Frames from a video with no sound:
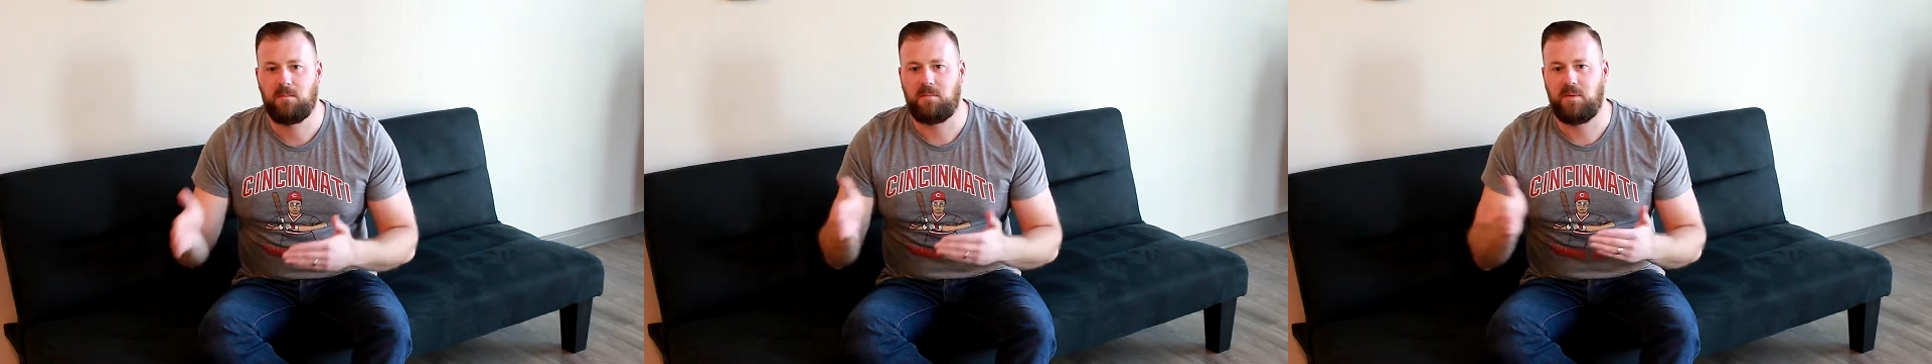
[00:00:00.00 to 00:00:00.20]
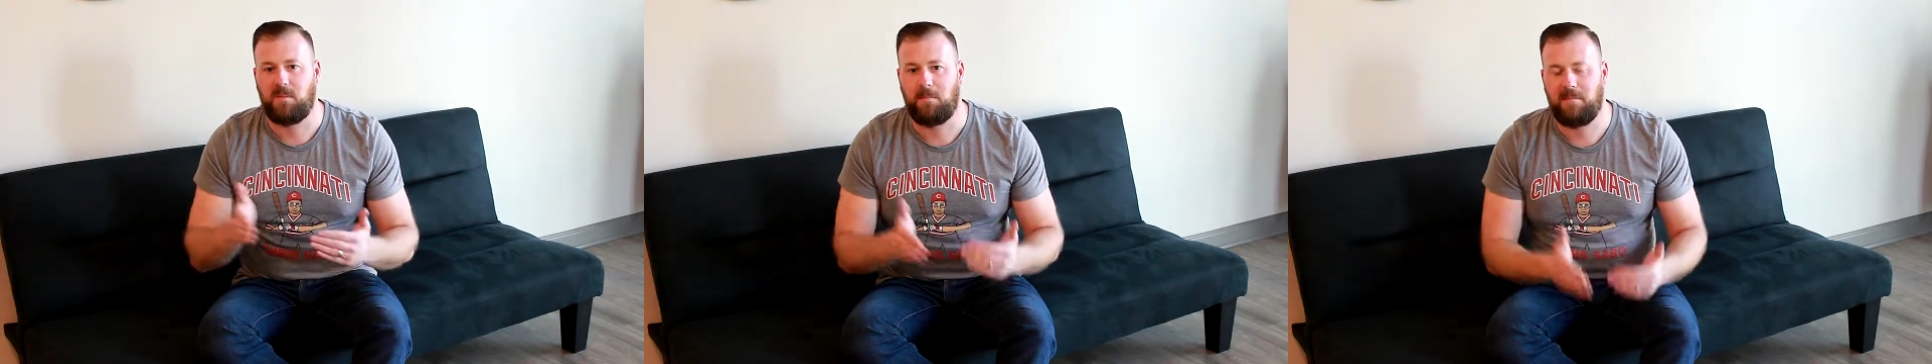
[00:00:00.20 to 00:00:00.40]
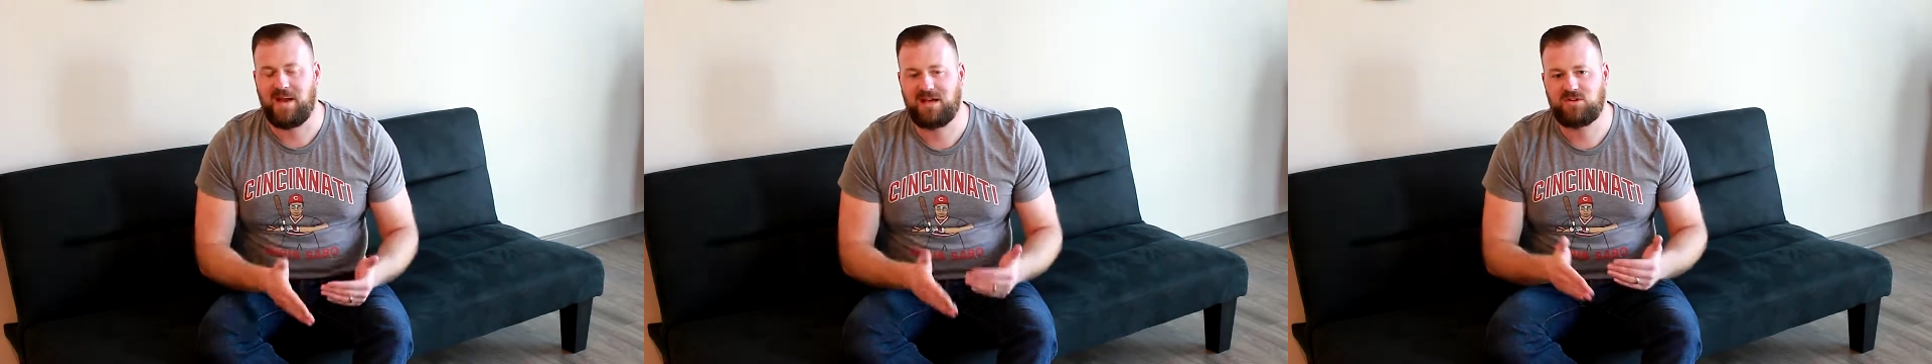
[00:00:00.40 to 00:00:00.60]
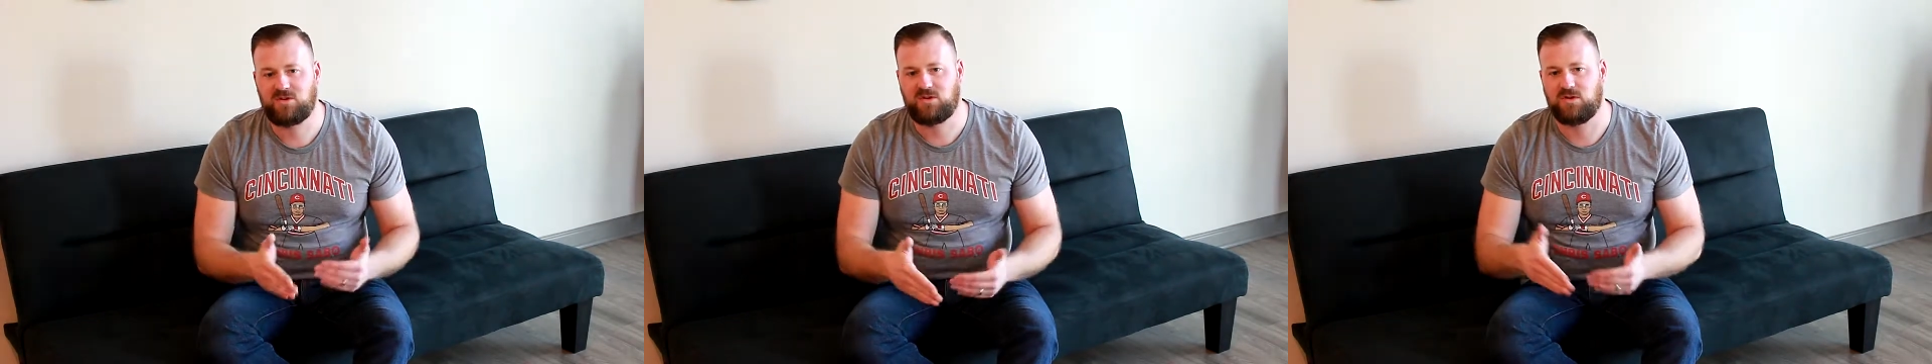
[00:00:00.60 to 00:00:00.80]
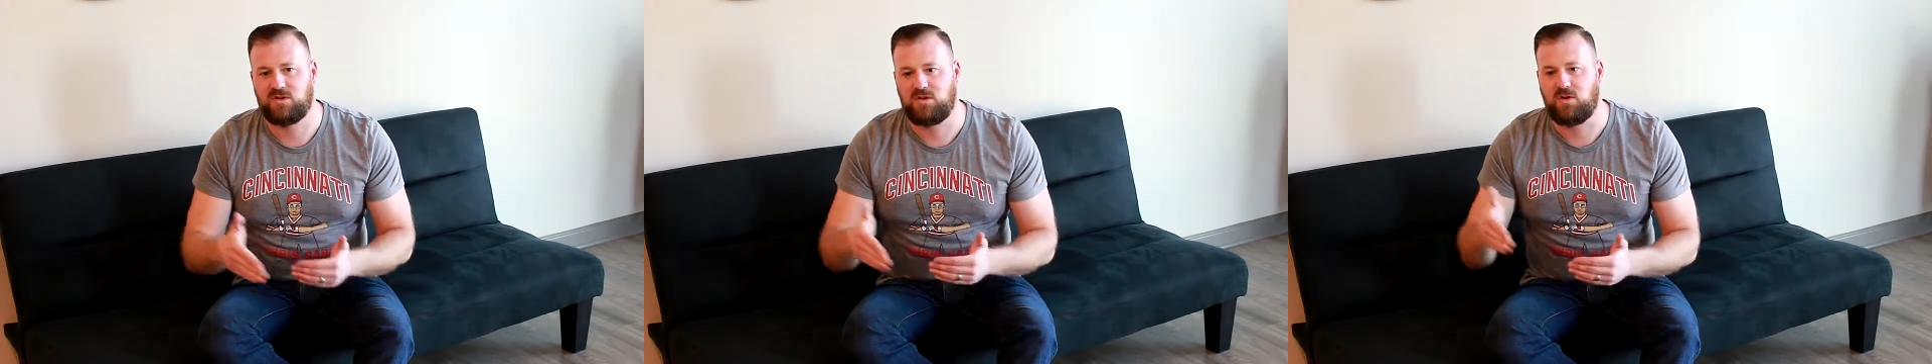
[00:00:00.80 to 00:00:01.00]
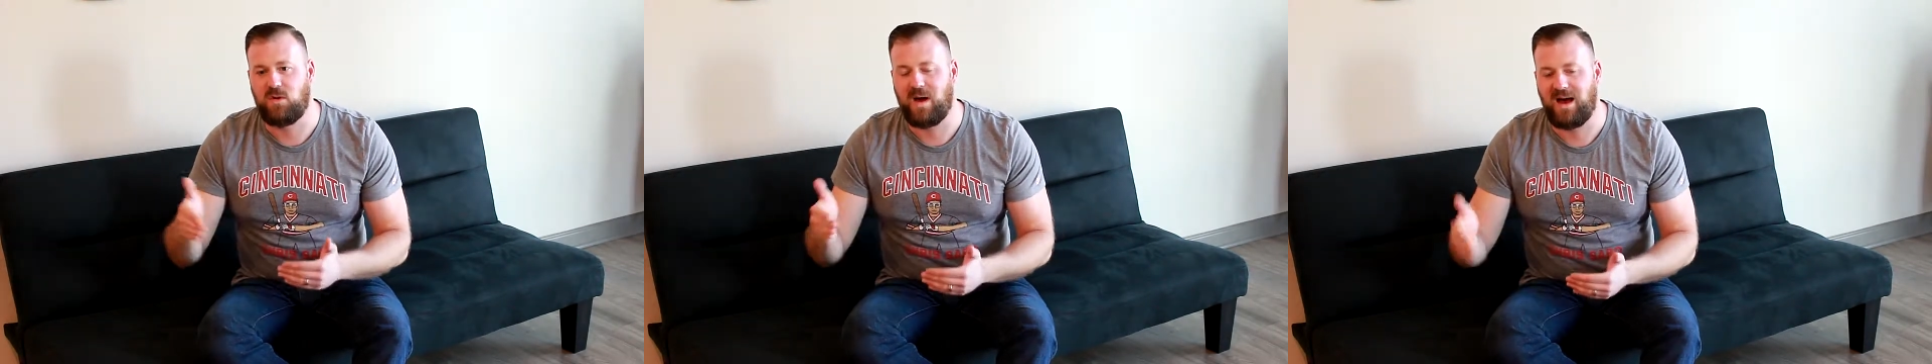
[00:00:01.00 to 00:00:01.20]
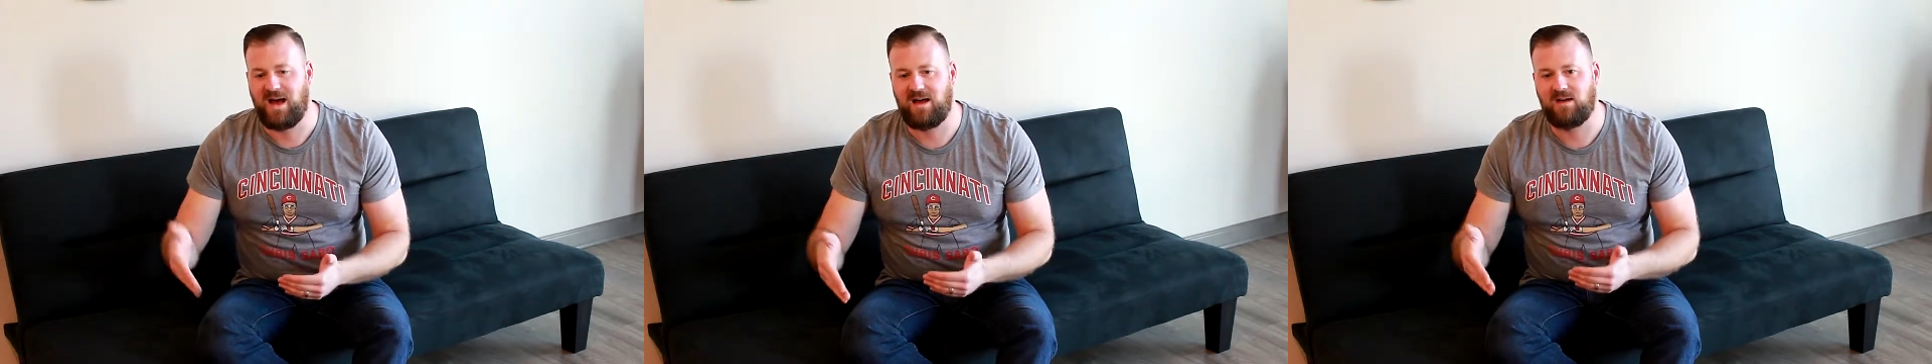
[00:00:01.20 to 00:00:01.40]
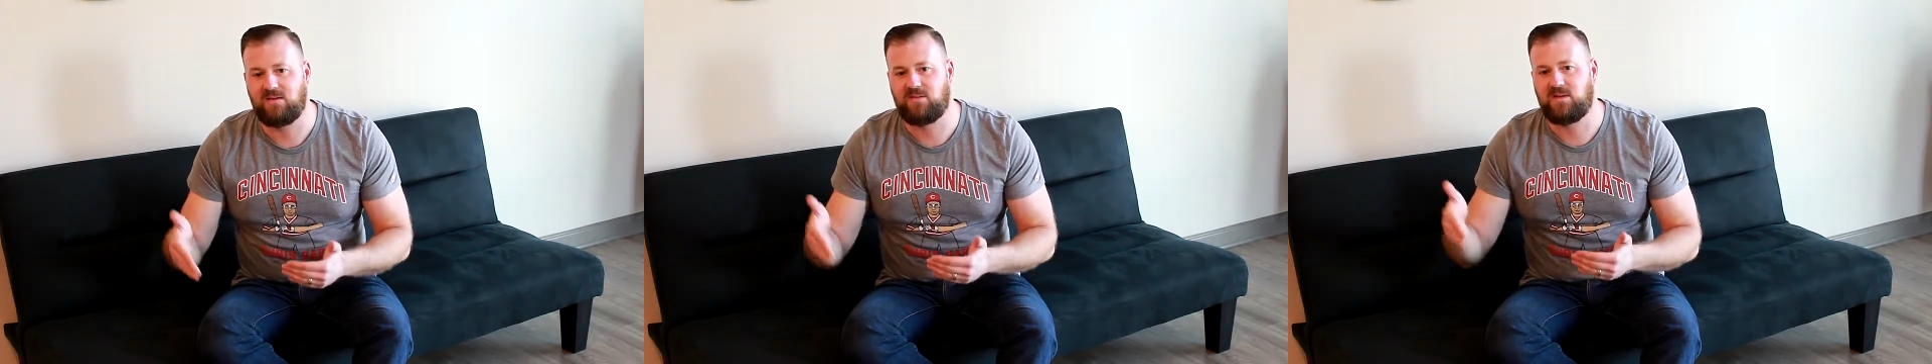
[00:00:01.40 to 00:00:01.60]
But make sure you
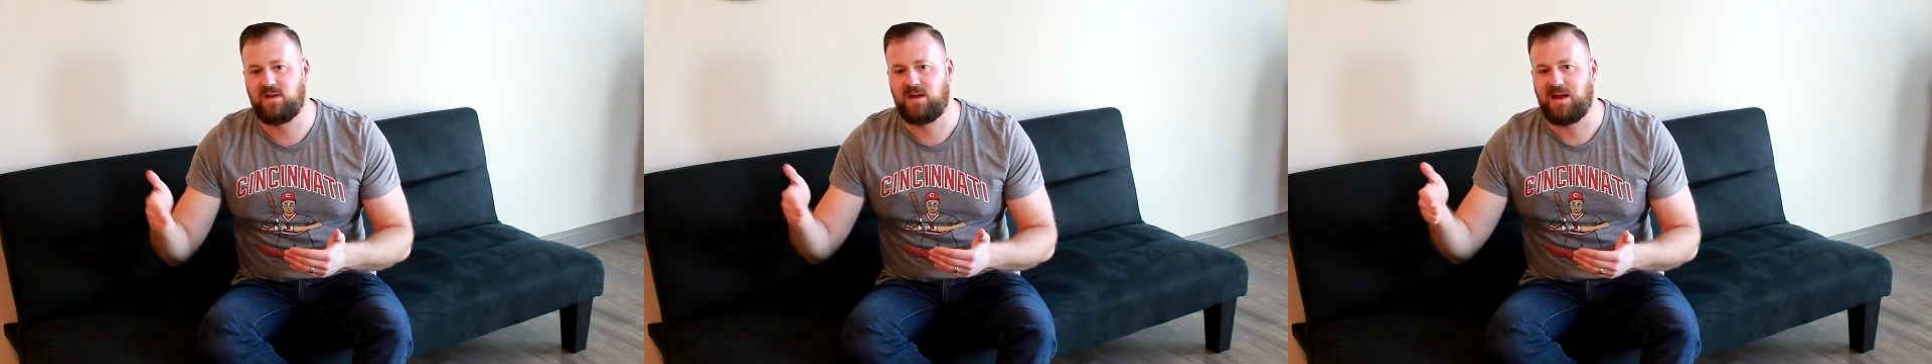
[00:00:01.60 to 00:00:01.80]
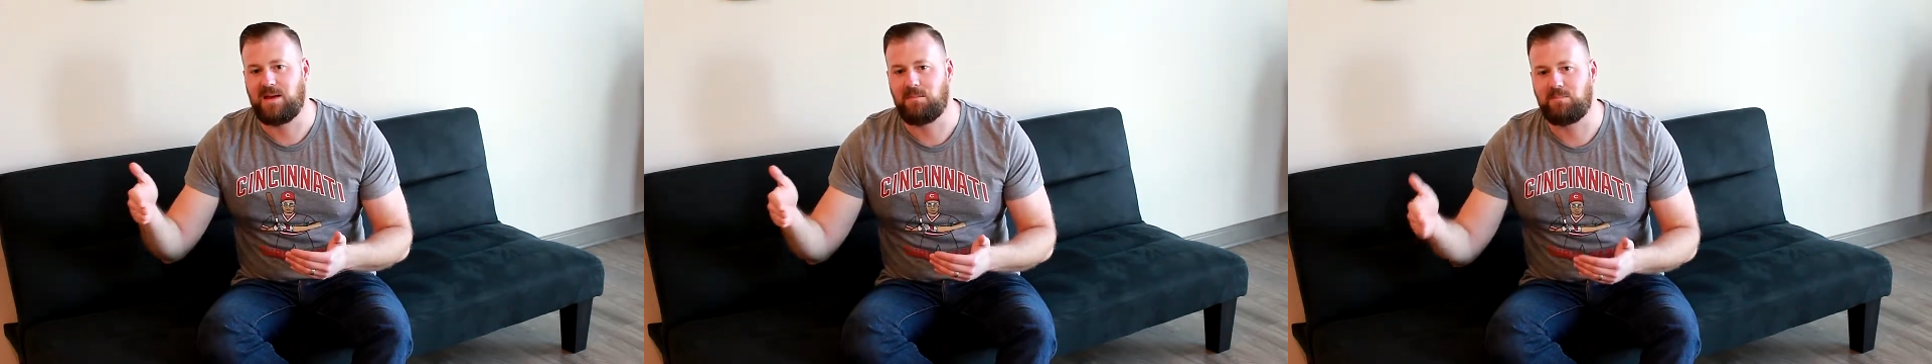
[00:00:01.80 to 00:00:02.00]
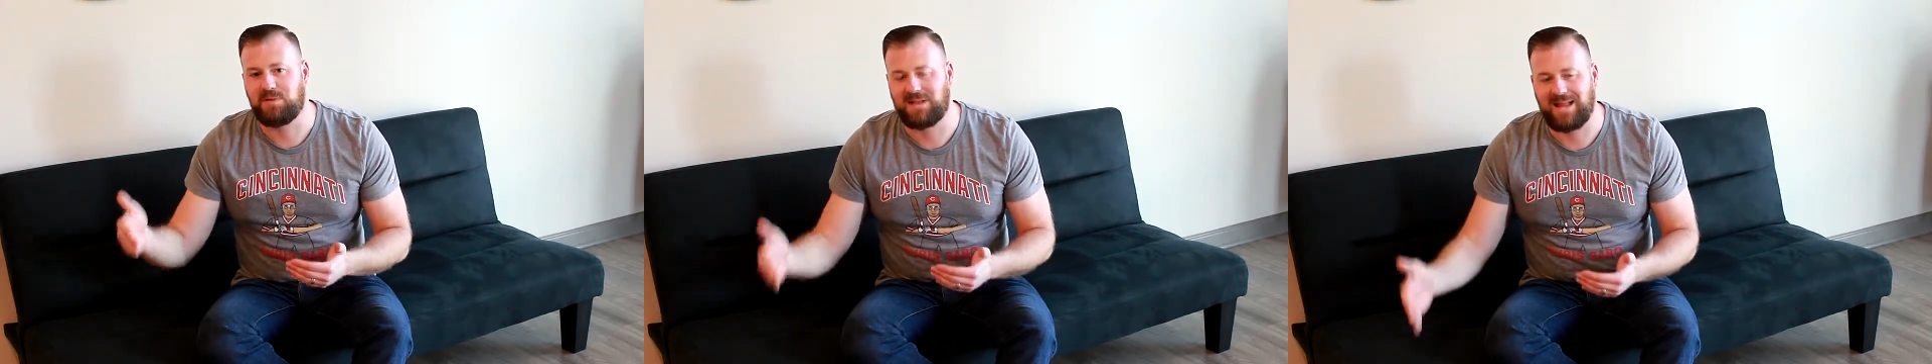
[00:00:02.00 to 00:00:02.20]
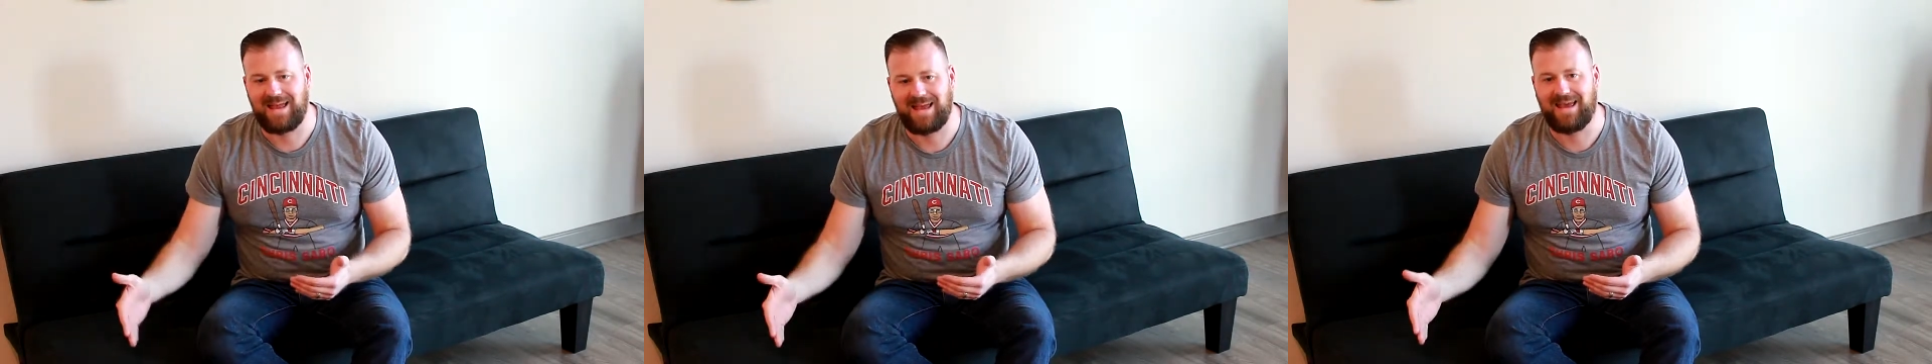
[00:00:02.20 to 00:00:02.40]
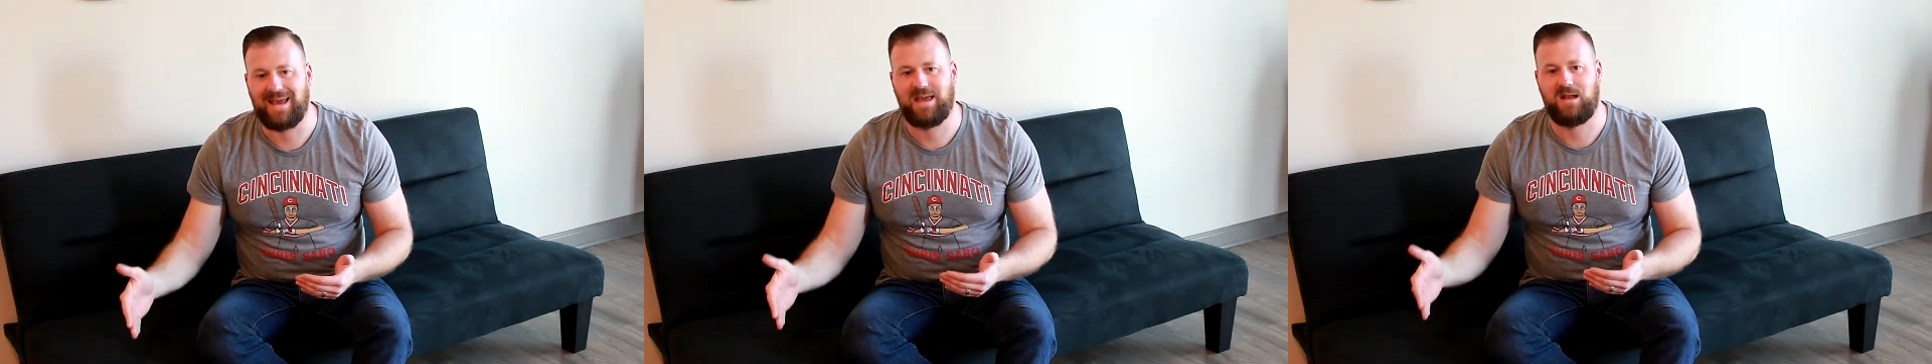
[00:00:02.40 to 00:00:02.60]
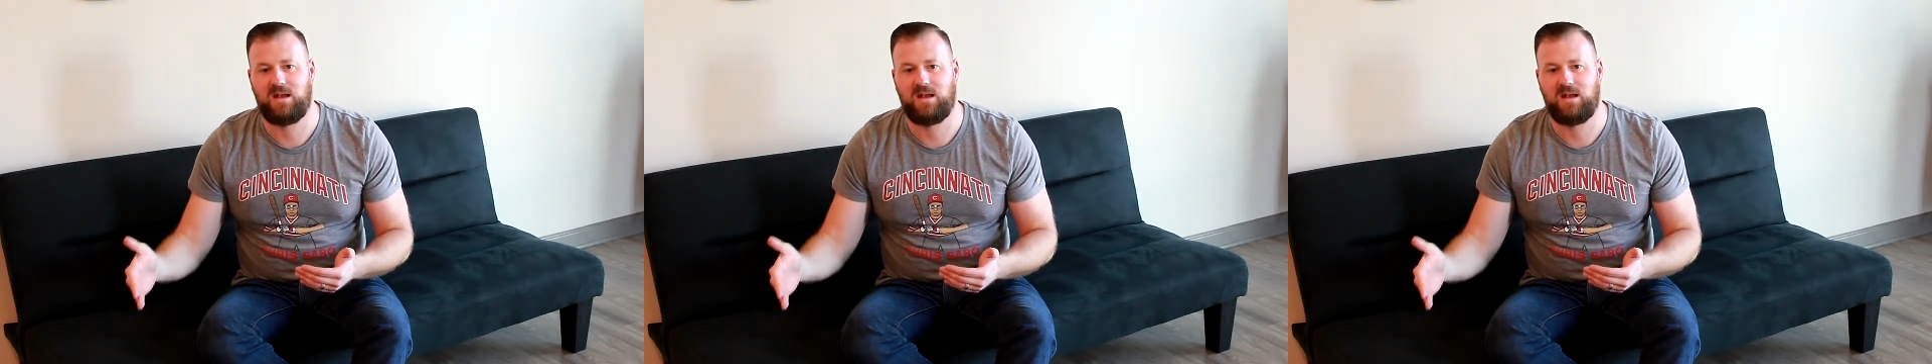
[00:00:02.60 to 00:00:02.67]
have a plan.